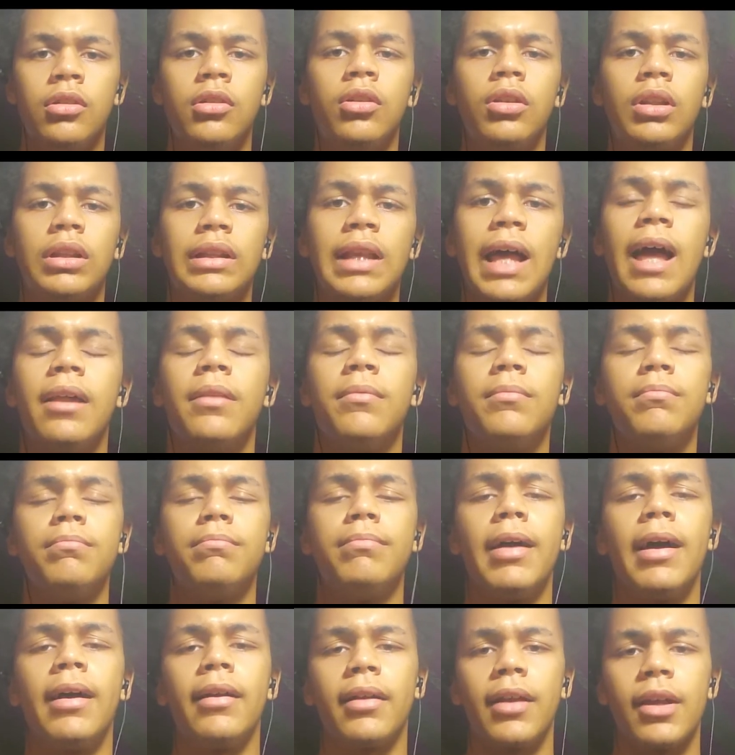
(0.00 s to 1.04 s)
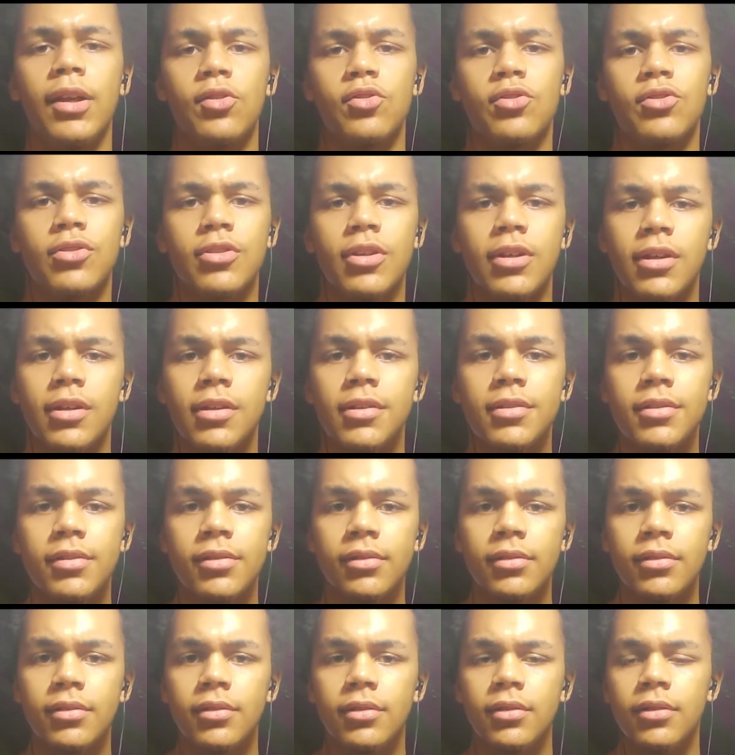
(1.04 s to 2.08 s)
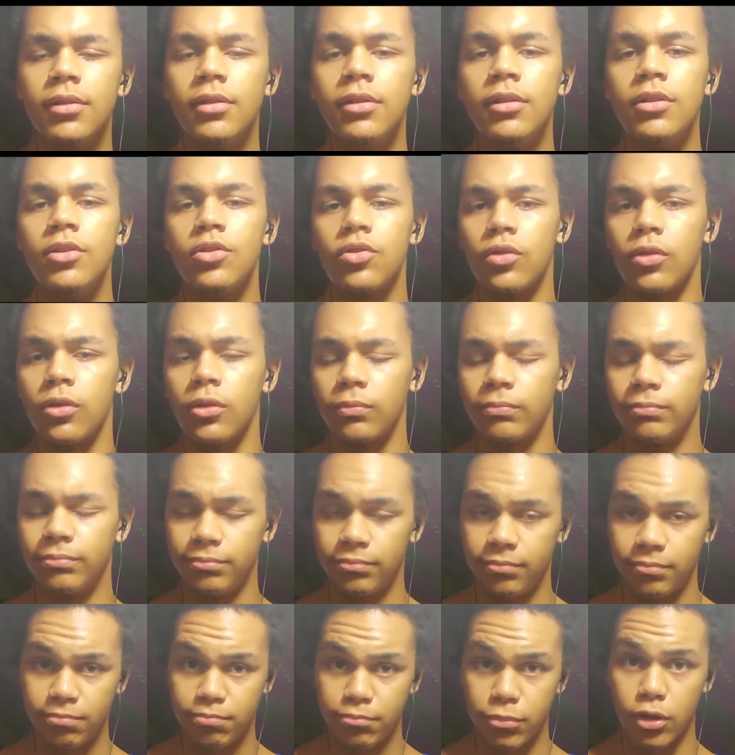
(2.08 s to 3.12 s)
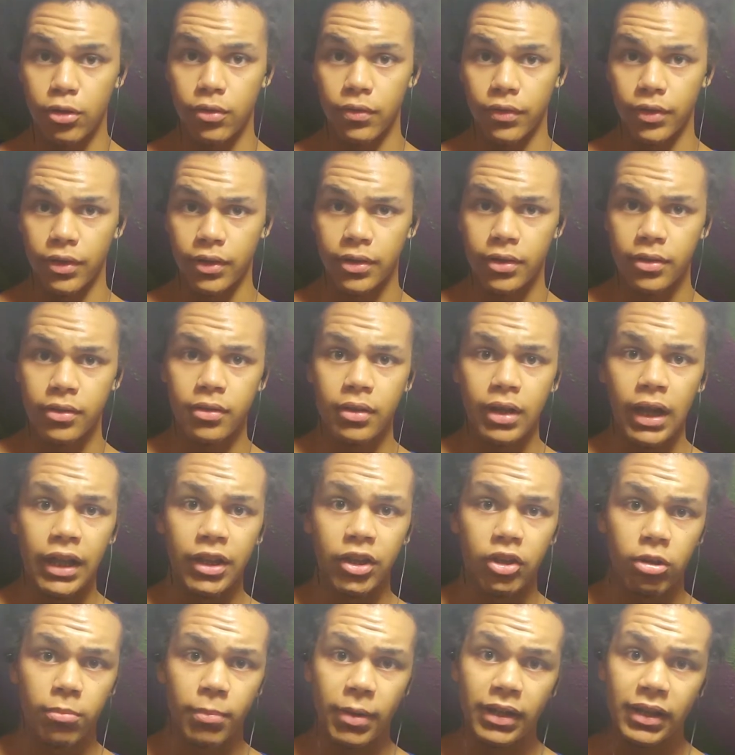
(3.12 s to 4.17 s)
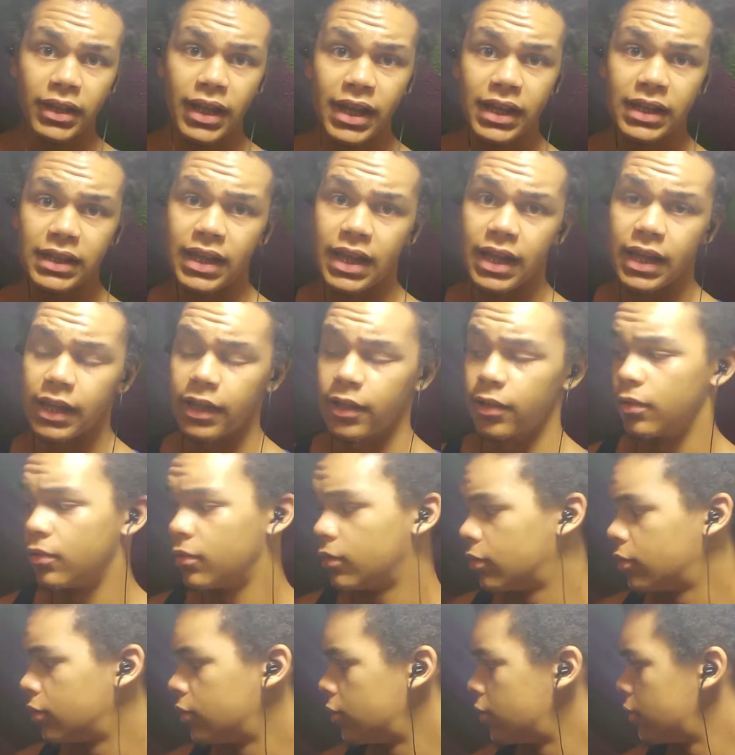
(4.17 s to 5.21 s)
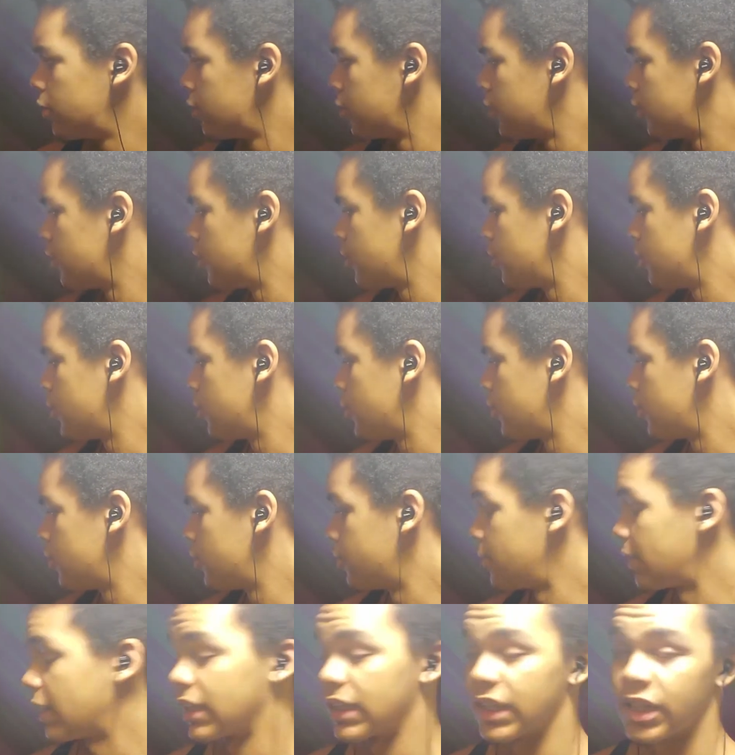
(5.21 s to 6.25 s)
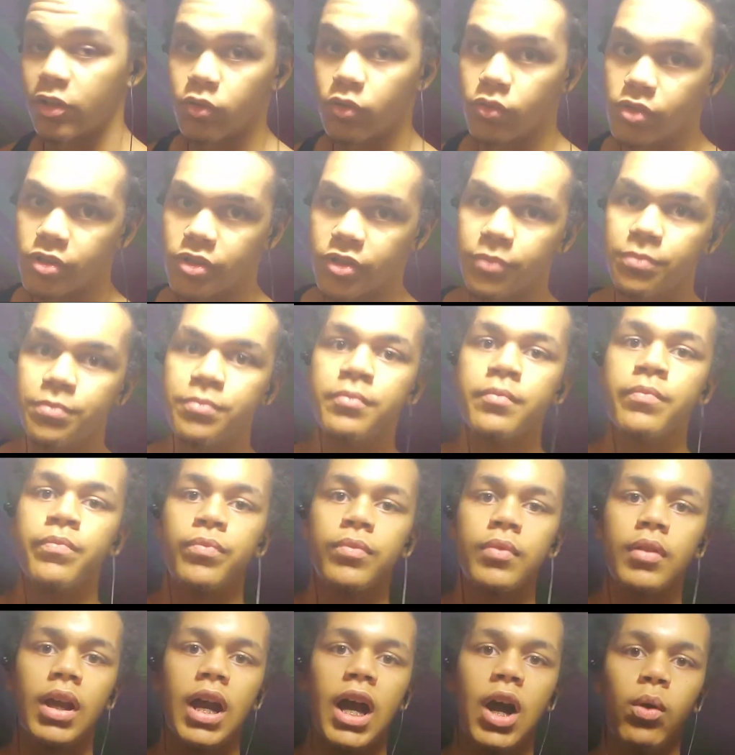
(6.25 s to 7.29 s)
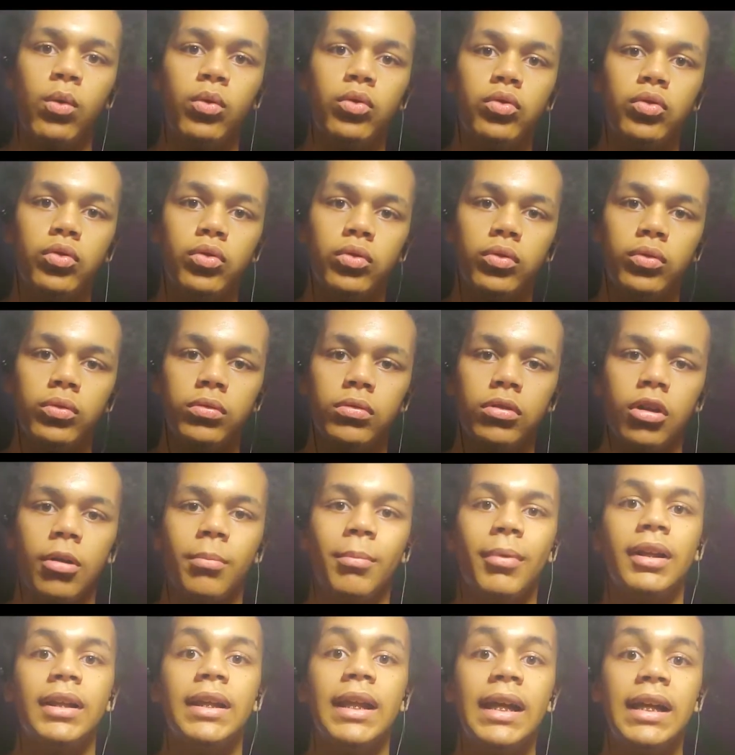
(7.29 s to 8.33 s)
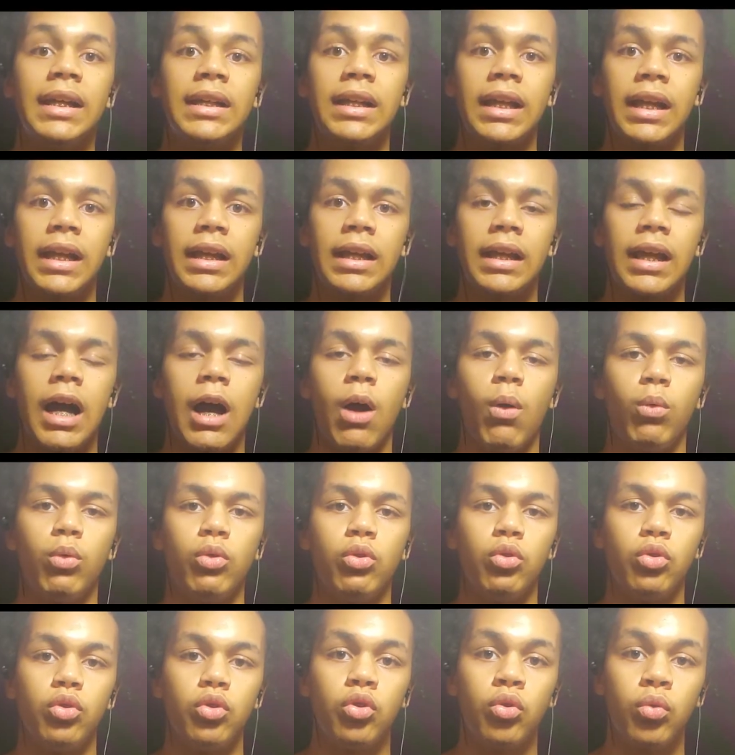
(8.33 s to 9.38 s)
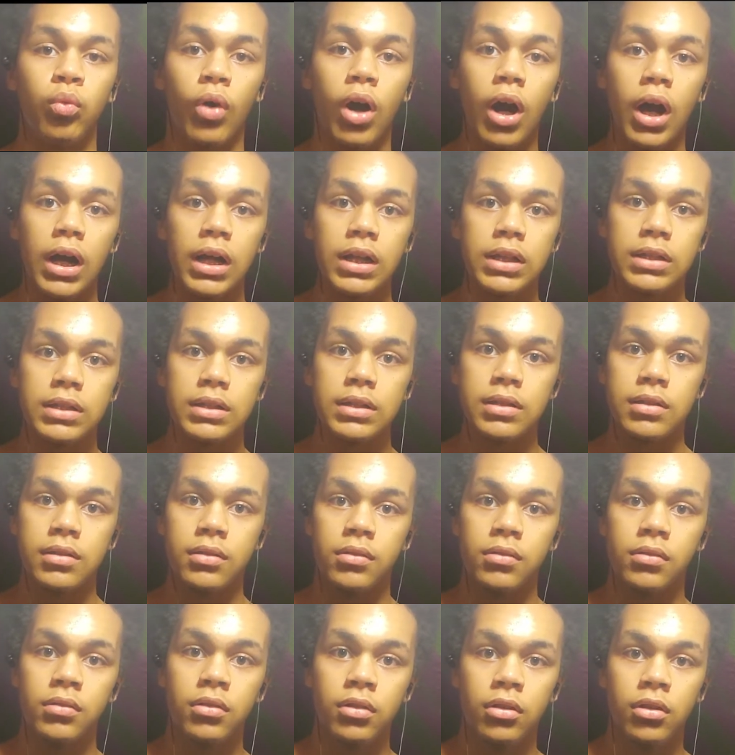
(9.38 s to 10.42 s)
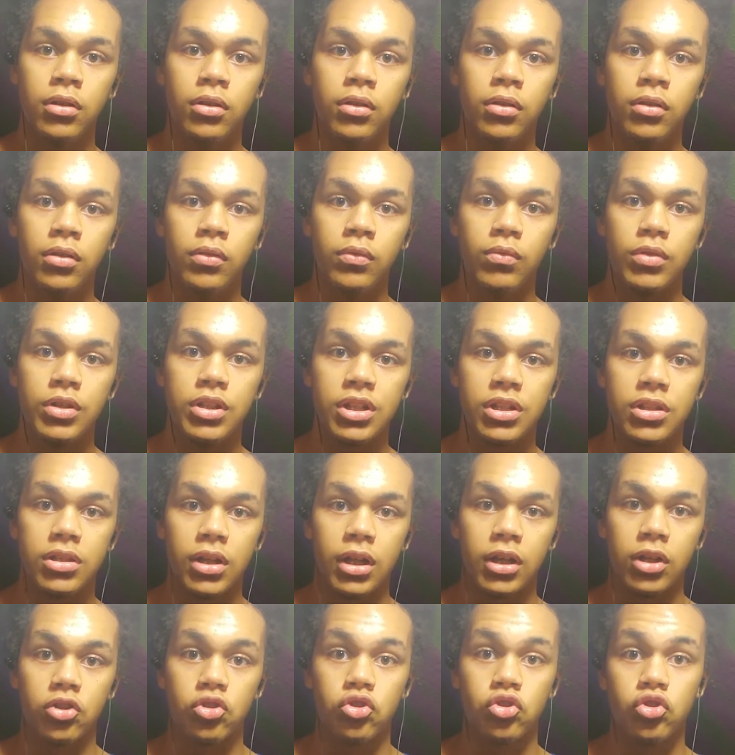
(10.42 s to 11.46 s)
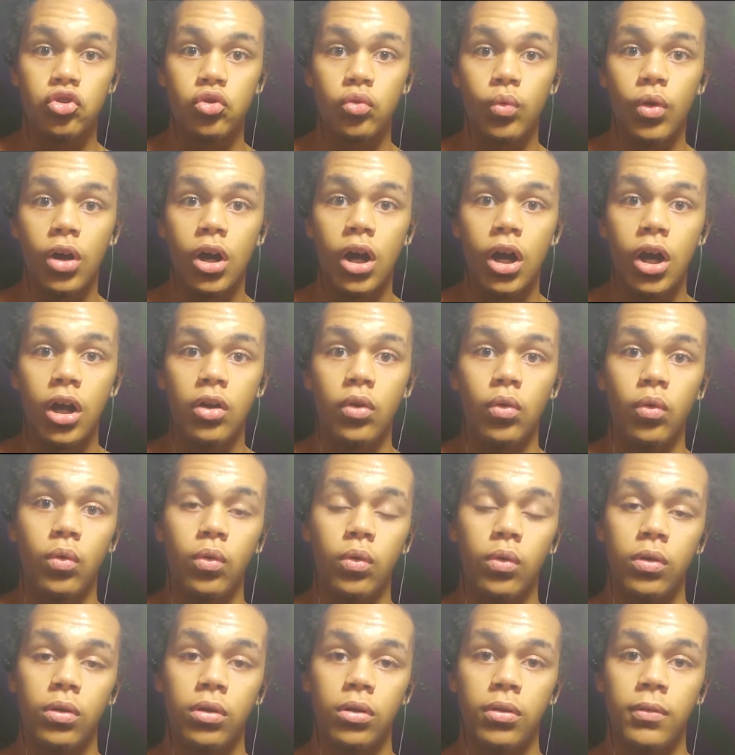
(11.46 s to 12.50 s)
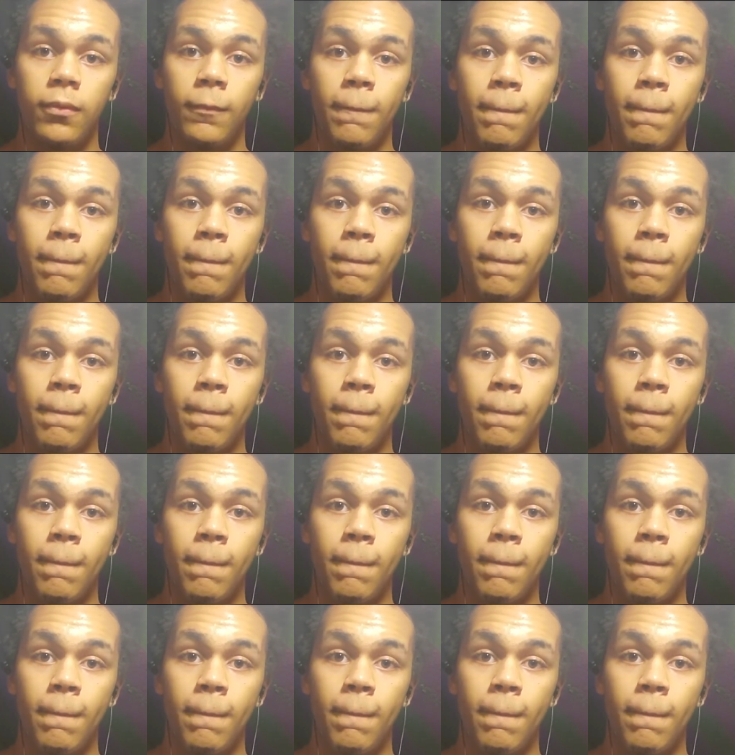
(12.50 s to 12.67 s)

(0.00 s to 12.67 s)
lat back exercise. So perfect. And then on my leg day, get a lot of noise. On my leg day, I will do quads, which is like a squat or a